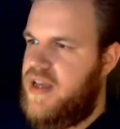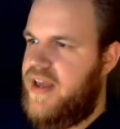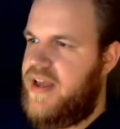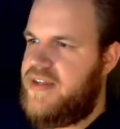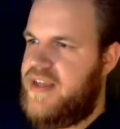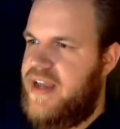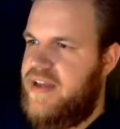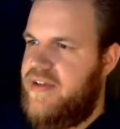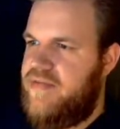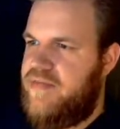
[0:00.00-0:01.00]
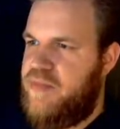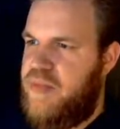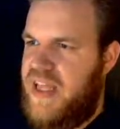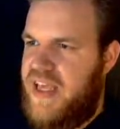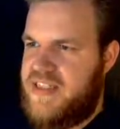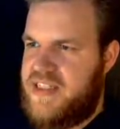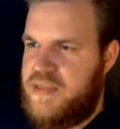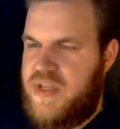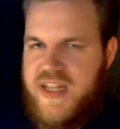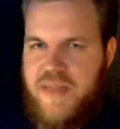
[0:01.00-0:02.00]
I had to kind of play
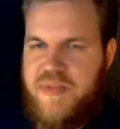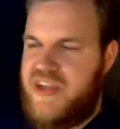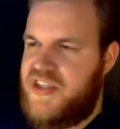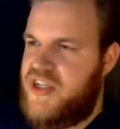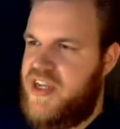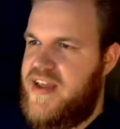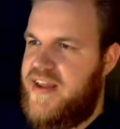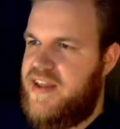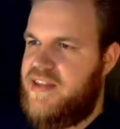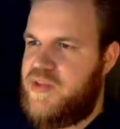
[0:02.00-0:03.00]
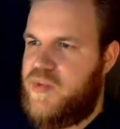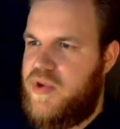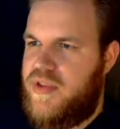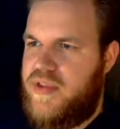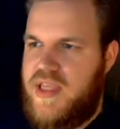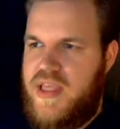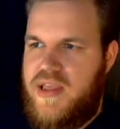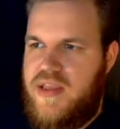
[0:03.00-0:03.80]
some clipping shenanigans with